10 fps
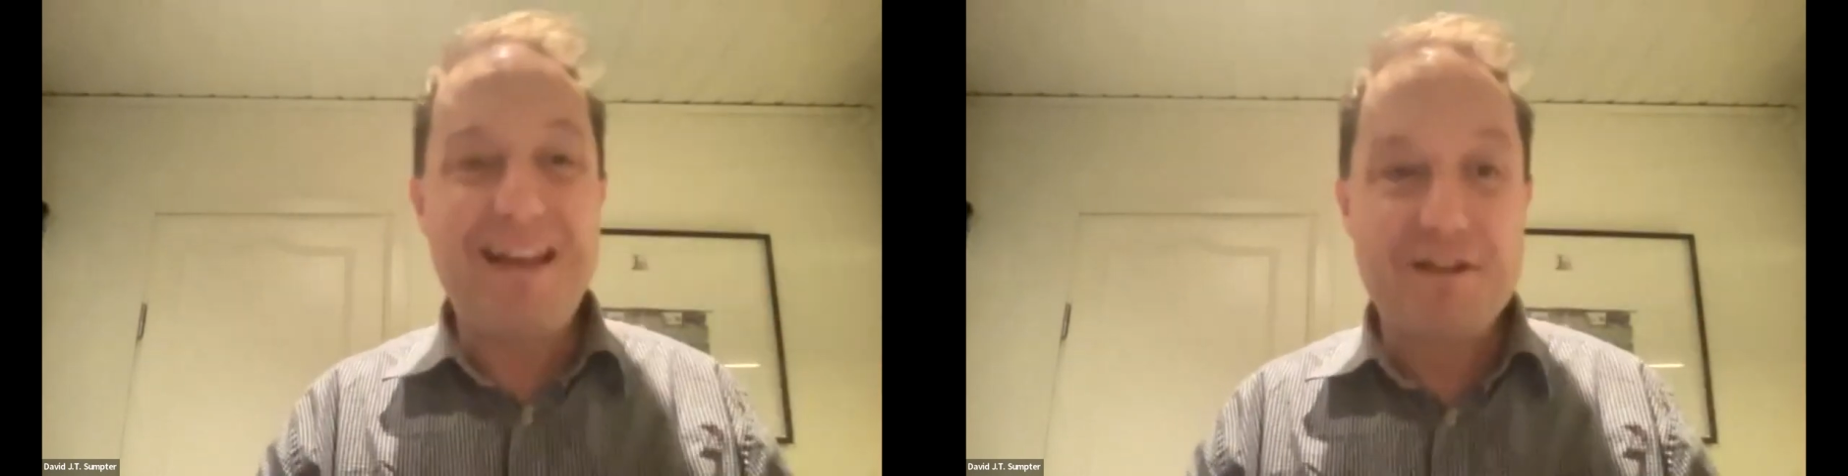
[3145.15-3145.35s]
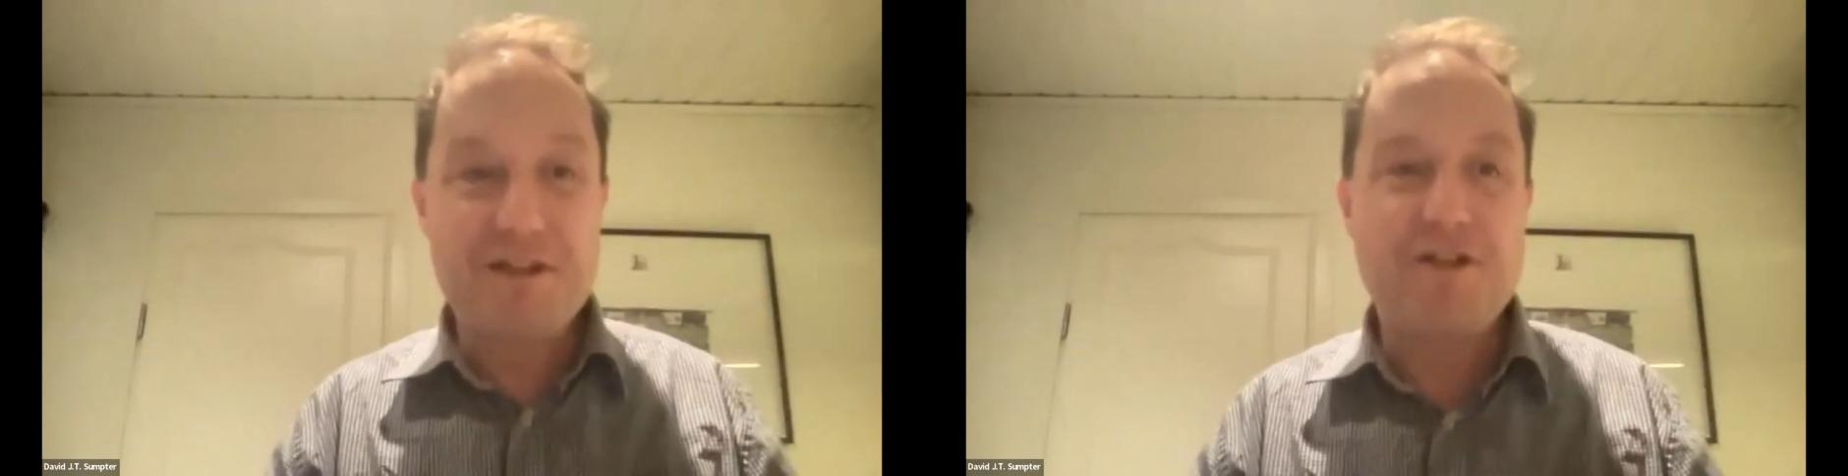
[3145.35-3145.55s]

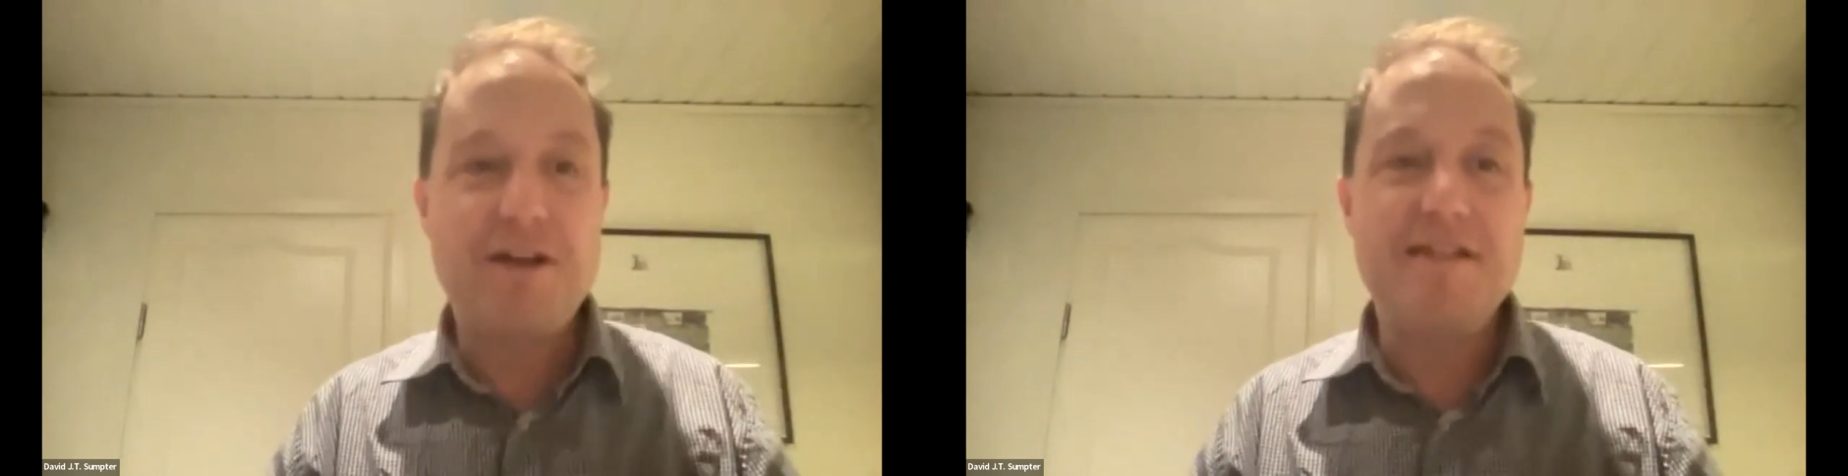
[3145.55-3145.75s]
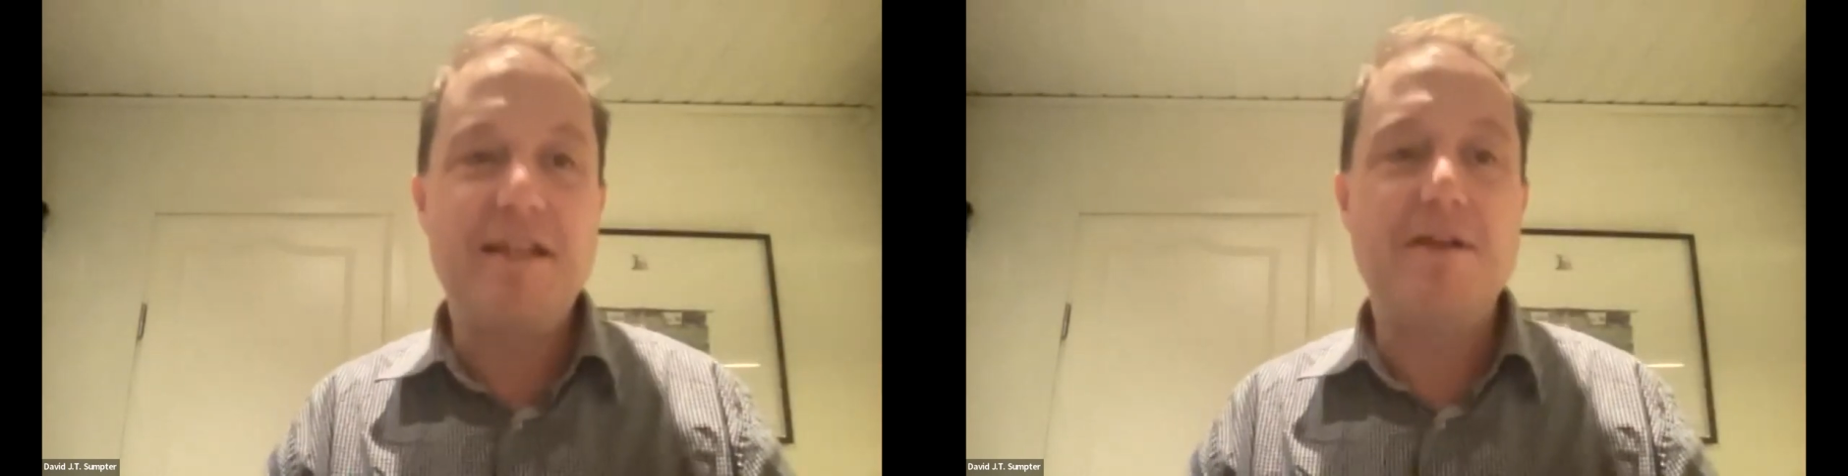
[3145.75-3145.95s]

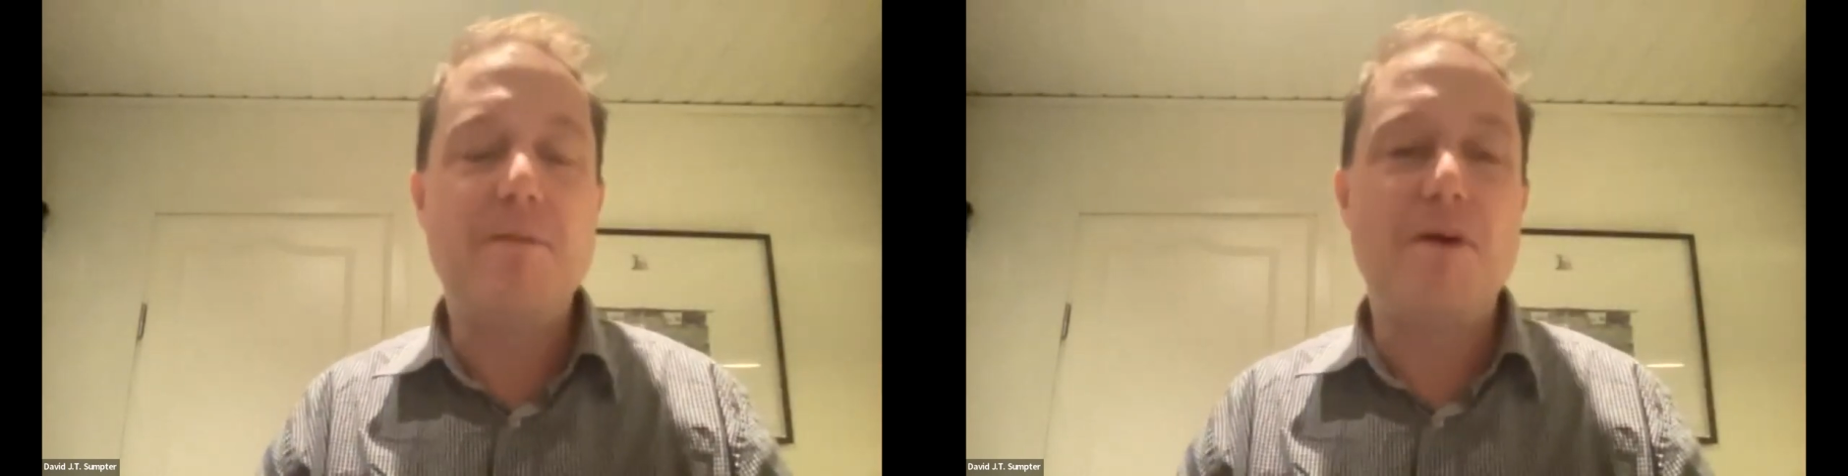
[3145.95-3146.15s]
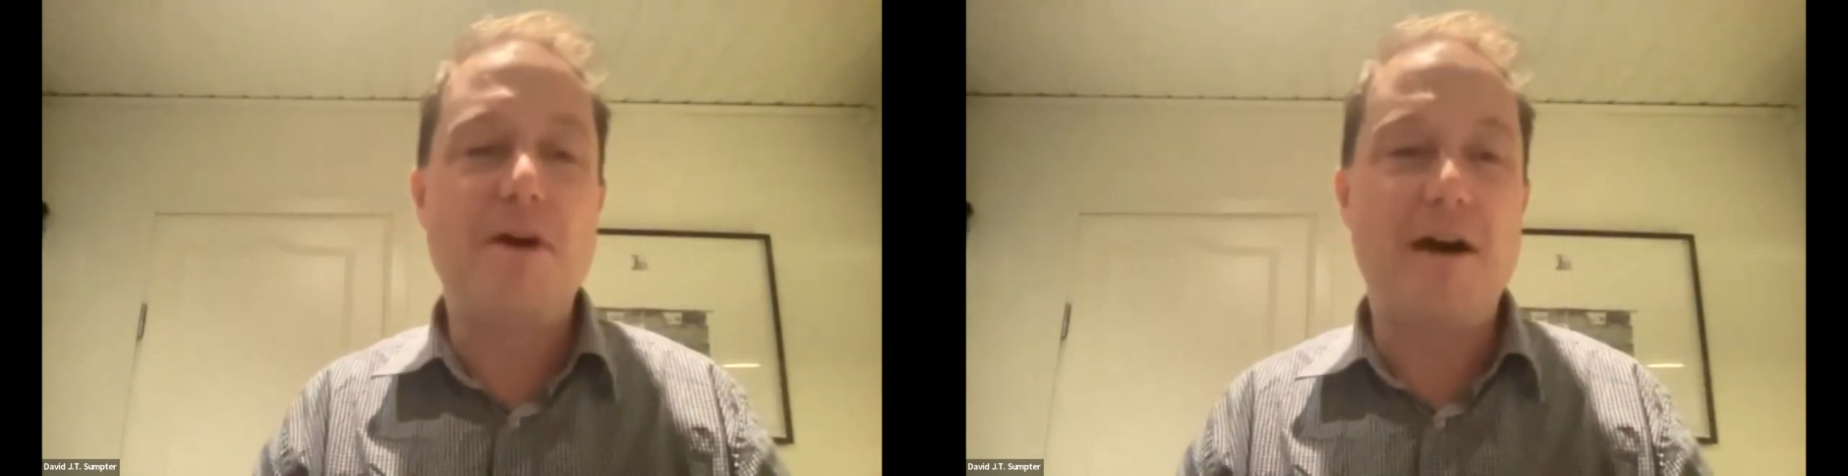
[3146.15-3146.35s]
illustrating
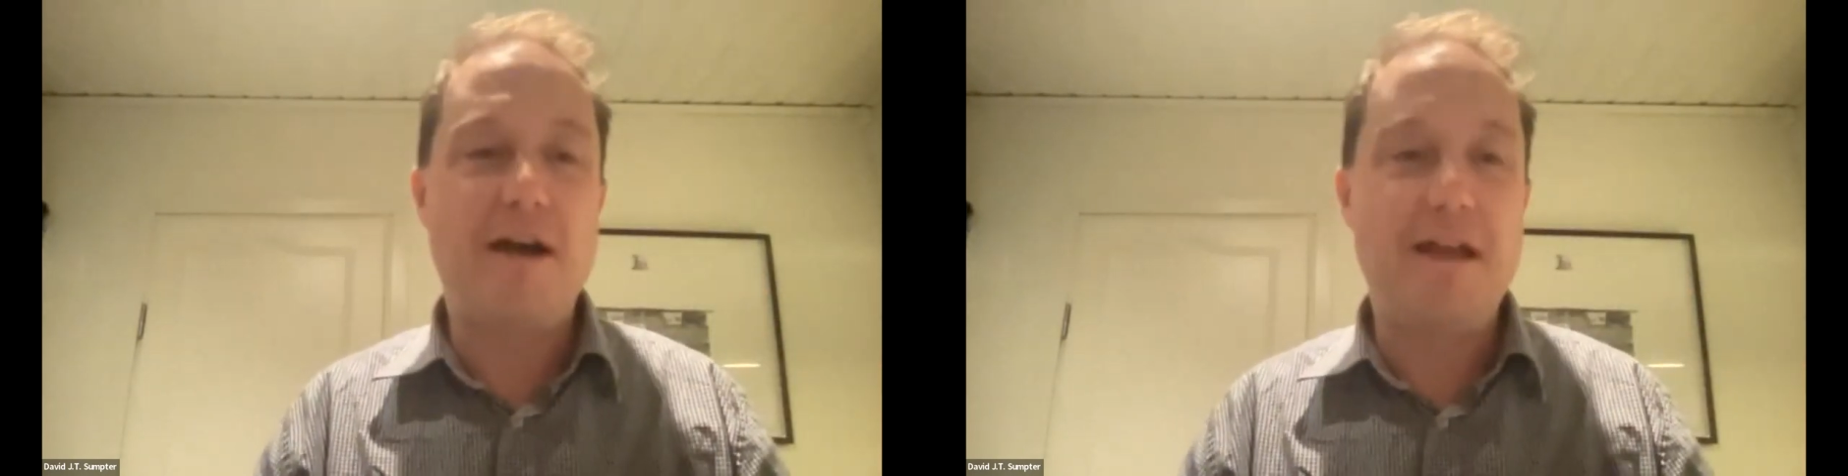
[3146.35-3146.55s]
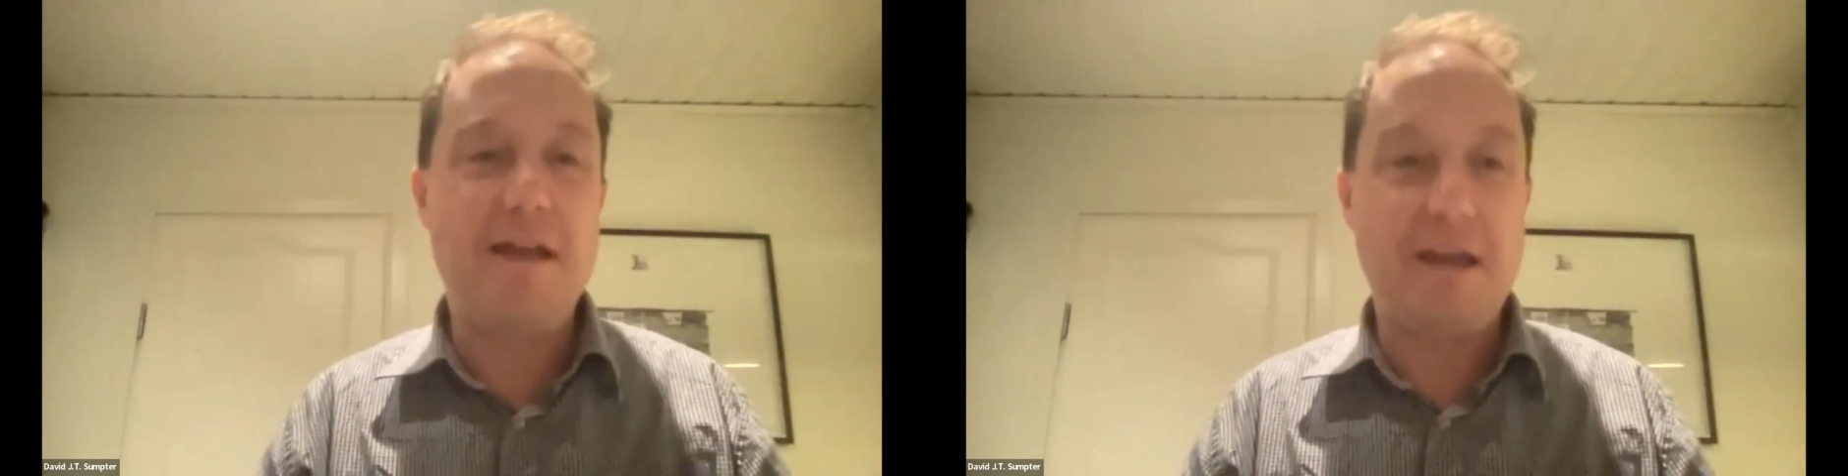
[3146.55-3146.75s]
what
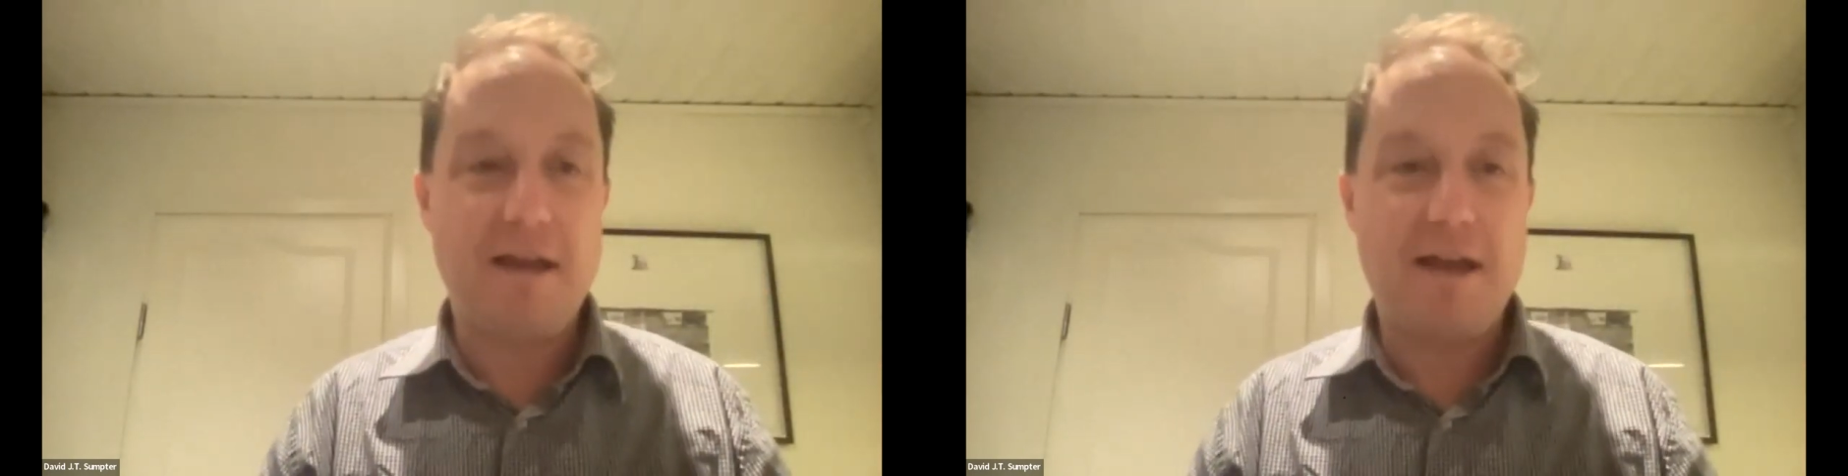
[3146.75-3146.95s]
i